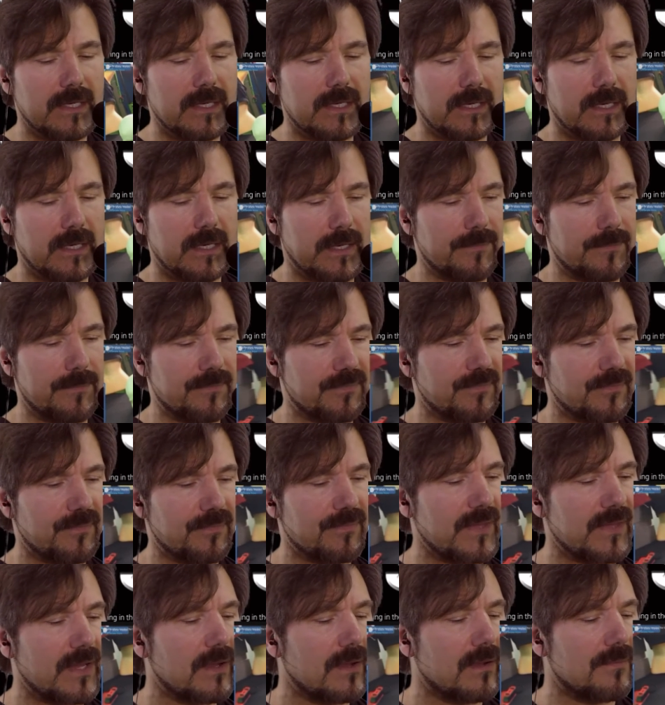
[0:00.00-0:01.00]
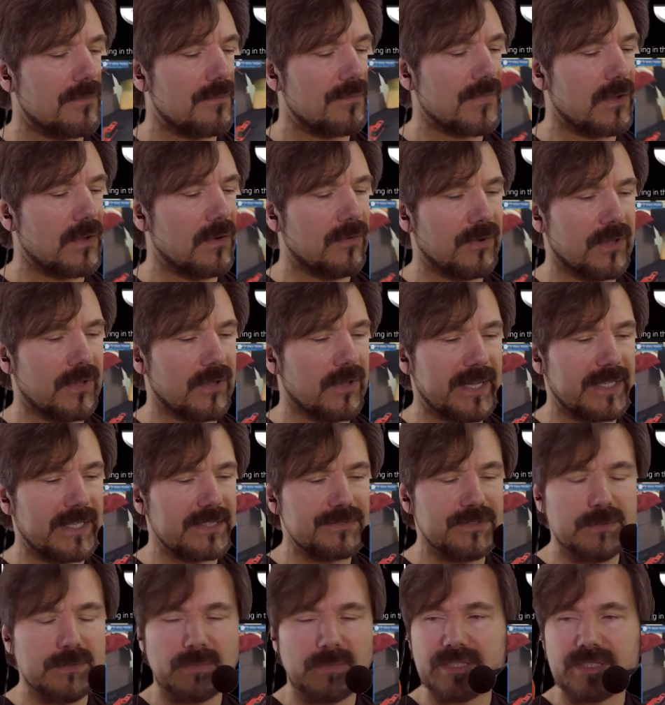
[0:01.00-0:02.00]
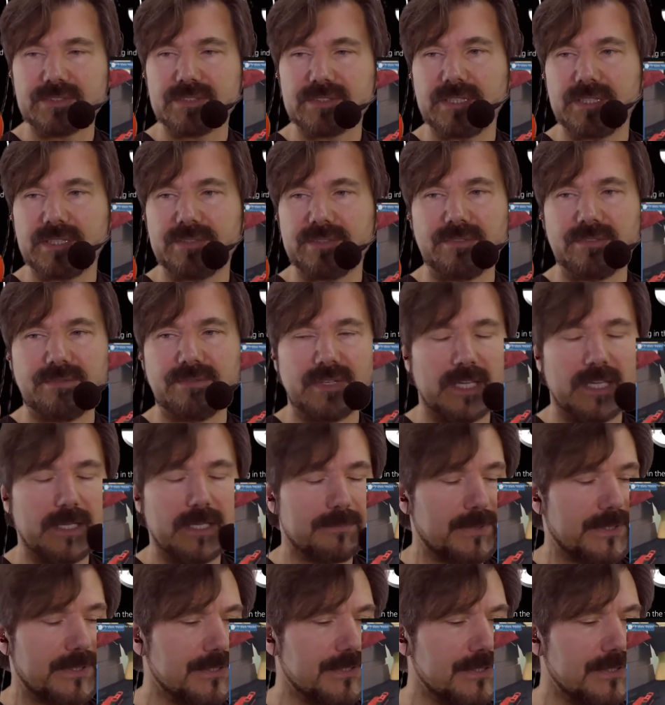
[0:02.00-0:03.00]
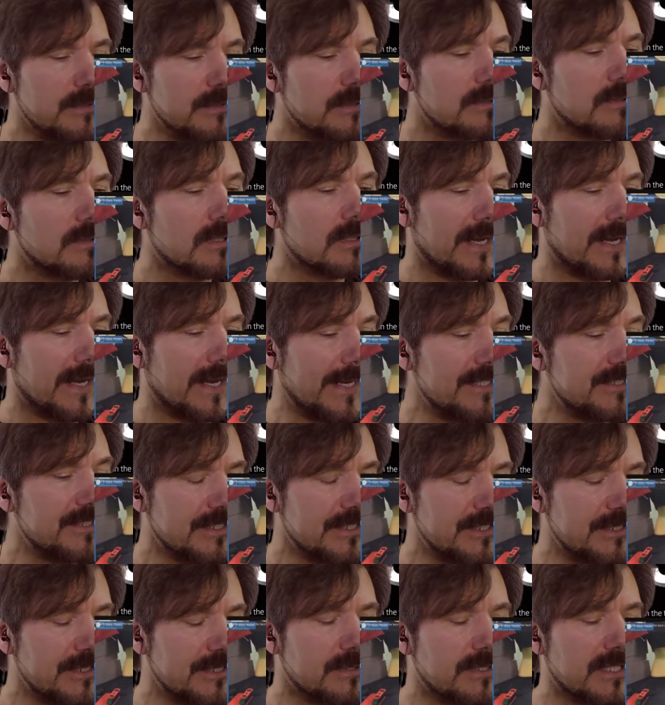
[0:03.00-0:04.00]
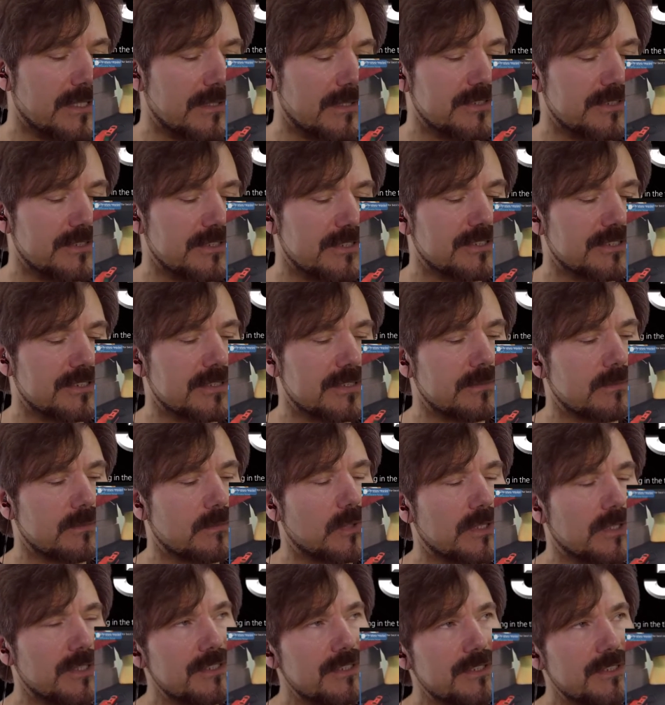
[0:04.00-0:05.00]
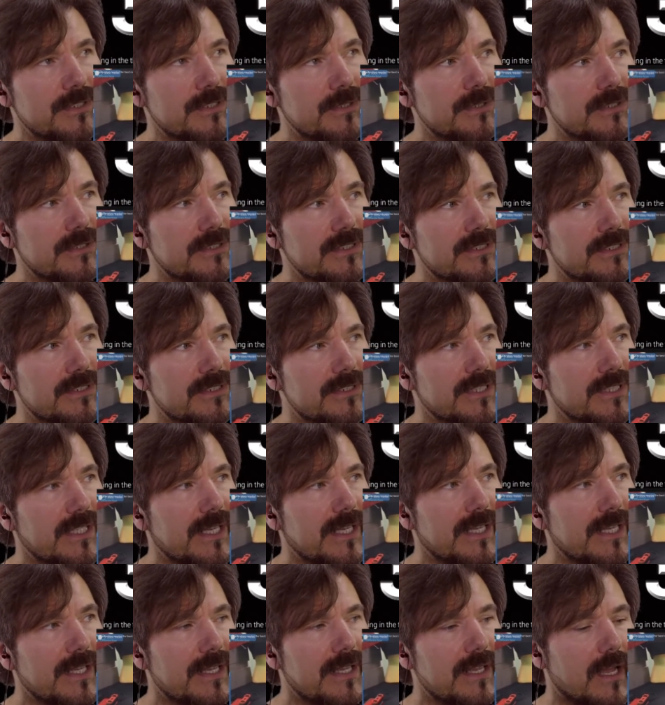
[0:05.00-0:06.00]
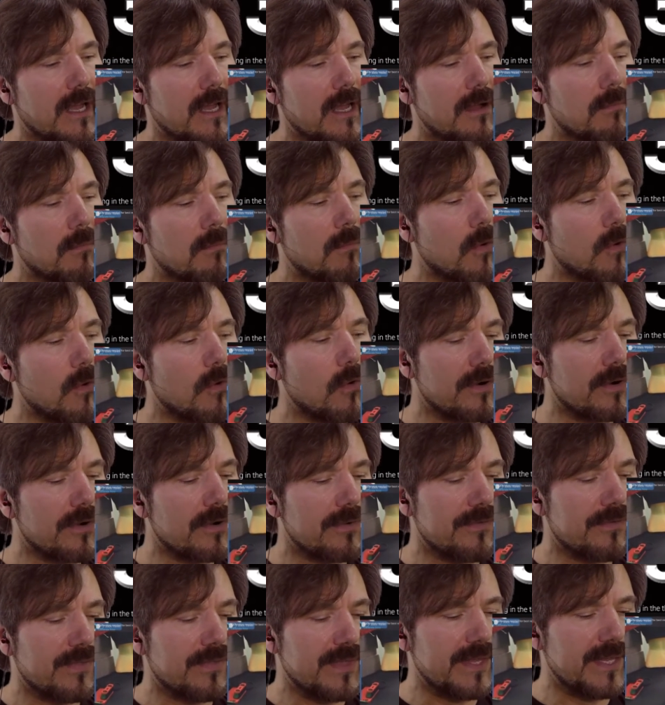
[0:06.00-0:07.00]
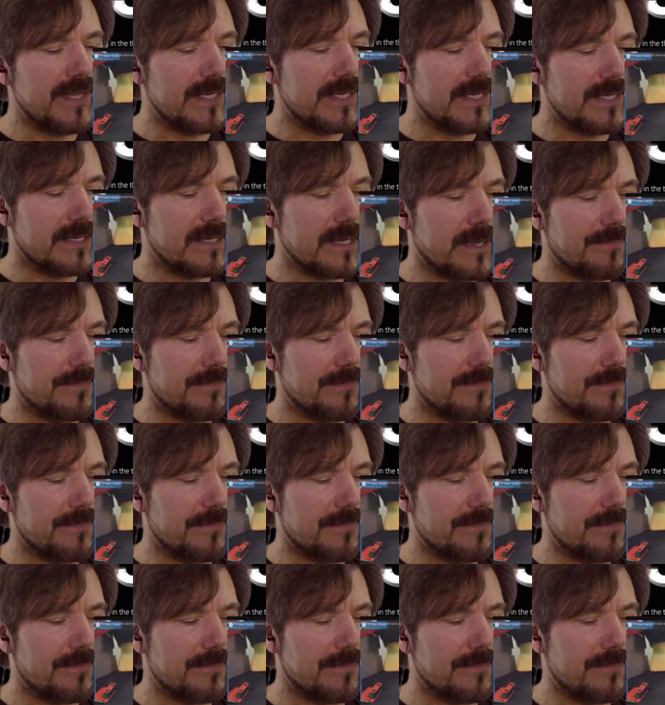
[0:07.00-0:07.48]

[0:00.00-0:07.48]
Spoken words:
Over the last few months, they developed a new HQ color system which uses more of the